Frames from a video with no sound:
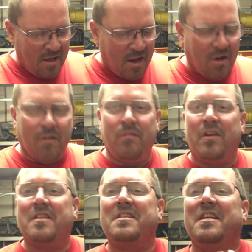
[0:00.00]
don't know if
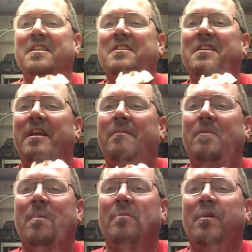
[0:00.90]
you can see the steam
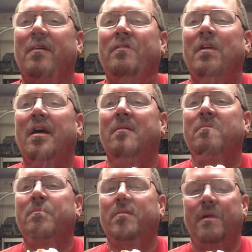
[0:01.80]
coming off that,
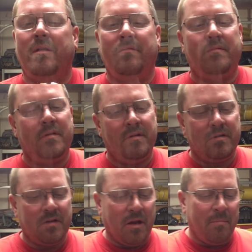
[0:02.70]
but
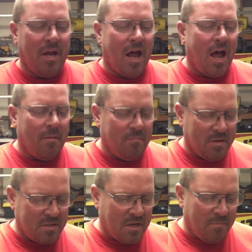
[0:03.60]
it's going to be hot,
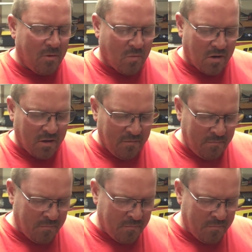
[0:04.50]
but it's going to be worth it.